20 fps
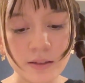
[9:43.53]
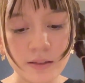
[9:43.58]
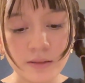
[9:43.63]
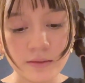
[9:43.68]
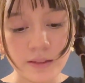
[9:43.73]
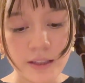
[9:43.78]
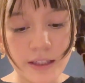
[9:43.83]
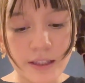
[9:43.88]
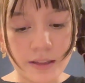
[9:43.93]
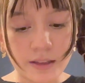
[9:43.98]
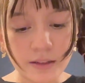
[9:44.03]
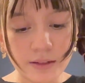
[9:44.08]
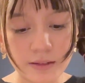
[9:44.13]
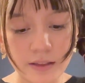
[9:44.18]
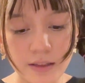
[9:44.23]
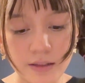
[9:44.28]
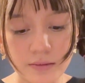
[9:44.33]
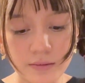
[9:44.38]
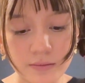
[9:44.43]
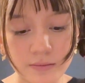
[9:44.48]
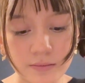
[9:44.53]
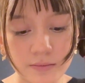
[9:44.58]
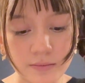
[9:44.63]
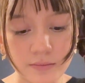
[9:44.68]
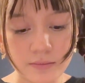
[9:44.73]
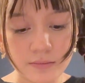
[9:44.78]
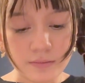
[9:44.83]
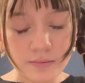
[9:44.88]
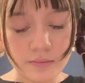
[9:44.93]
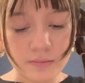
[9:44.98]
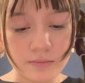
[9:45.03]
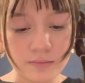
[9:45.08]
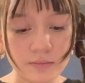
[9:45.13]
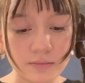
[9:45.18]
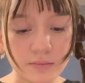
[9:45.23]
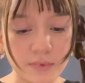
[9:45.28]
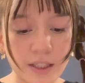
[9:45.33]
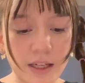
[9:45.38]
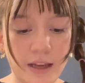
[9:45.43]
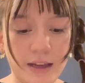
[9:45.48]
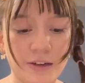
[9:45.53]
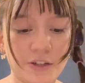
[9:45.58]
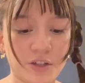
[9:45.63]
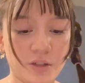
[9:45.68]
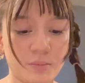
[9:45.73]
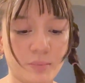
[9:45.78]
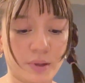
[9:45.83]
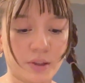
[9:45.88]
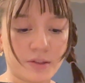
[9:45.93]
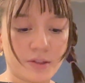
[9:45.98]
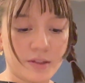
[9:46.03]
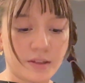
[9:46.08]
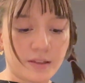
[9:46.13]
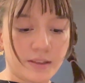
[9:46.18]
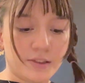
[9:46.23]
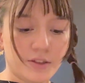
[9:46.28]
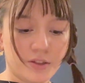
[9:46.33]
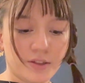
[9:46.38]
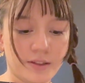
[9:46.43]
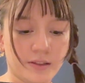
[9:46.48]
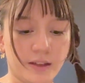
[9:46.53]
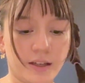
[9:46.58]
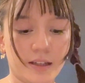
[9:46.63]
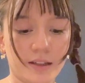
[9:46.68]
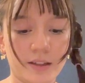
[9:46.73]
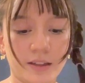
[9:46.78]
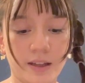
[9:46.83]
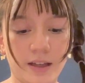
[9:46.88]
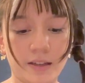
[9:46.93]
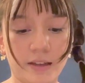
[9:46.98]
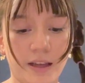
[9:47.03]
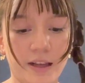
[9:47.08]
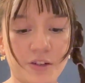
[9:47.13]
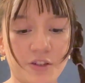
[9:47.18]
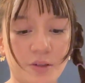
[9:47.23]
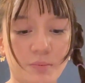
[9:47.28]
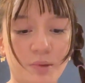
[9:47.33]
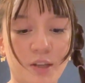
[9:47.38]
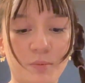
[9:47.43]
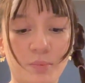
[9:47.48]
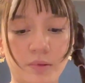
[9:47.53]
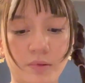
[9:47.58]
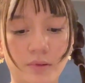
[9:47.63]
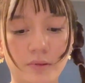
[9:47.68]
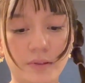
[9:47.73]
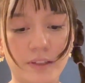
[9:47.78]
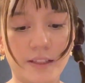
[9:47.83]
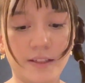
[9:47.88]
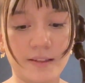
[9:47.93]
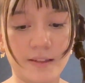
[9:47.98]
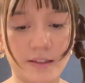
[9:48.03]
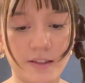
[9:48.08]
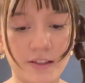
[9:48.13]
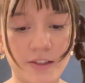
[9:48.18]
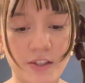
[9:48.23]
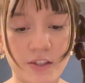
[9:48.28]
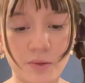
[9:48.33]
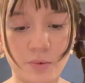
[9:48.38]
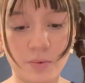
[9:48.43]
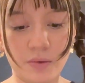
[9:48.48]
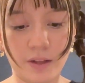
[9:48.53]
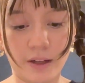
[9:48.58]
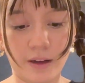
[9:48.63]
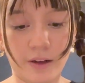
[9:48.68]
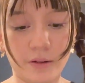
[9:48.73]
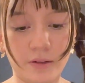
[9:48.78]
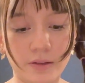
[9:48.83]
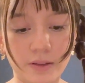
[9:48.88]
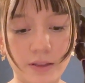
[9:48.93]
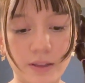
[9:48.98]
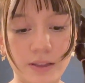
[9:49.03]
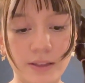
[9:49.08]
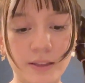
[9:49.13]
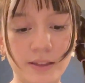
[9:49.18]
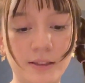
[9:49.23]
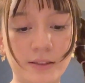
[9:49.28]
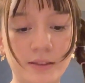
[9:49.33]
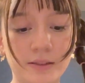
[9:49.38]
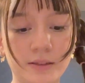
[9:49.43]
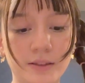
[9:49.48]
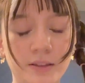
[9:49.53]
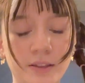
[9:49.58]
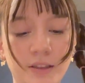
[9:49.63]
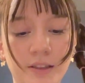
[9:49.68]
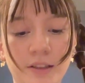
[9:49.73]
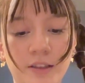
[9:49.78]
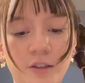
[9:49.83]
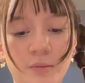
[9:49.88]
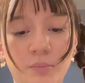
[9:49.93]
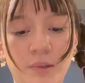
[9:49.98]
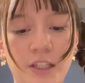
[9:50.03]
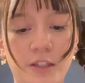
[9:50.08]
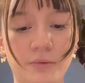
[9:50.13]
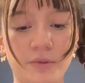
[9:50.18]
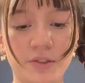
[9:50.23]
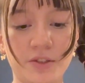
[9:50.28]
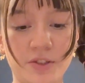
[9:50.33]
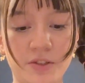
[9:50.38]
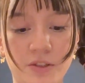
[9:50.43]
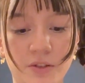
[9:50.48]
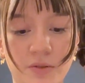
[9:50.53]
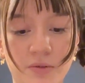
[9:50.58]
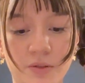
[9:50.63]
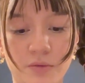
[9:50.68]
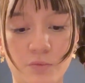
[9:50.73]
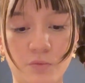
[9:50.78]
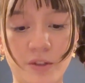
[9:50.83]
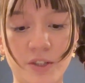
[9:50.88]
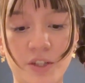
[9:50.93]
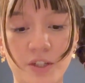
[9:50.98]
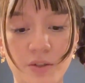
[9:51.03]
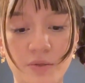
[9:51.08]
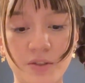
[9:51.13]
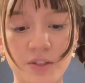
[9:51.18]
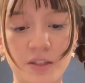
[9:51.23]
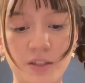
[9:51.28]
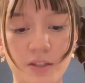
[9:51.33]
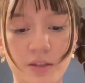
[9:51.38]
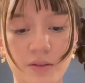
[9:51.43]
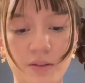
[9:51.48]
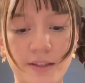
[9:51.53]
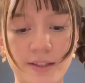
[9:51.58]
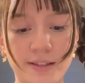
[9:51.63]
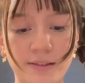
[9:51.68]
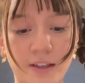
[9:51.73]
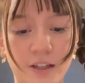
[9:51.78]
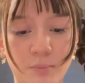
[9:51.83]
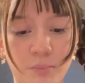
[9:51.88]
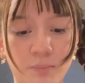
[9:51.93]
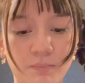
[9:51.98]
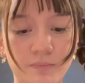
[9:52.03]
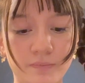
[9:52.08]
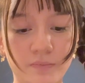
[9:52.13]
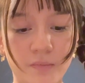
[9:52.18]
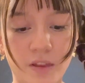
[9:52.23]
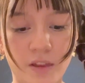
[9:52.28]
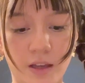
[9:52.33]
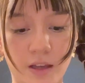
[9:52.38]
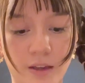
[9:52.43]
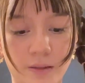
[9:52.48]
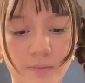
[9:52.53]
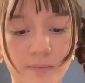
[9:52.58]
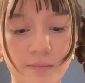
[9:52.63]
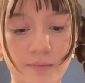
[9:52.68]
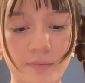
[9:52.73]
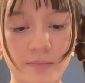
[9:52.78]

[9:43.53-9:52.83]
like an Asian person, it's just like, can Asian people exist without being reduced to this like thing?